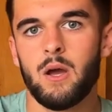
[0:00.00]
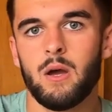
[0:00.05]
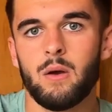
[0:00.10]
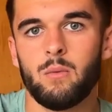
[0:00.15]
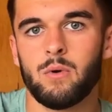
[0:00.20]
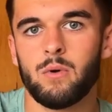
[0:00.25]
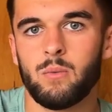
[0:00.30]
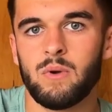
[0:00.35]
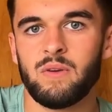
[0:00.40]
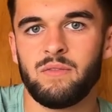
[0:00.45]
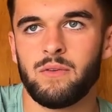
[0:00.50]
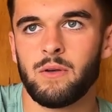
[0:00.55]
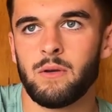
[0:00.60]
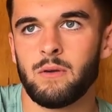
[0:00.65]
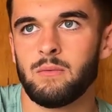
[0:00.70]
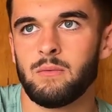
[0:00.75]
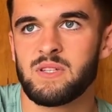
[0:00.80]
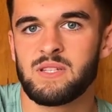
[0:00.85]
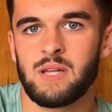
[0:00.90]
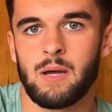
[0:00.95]
we're with you,
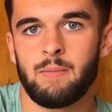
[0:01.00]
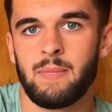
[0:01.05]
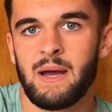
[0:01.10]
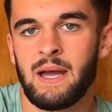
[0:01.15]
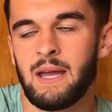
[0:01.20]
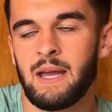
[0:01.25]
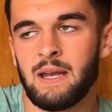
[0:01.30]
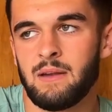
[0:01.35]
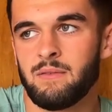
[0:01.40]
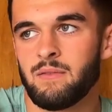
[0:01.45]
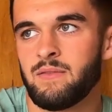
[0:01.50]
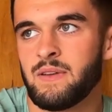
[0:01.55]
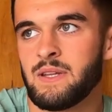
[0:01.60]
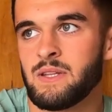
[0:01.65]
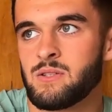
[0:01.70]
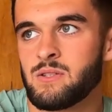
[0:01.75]
we stand by it and everything.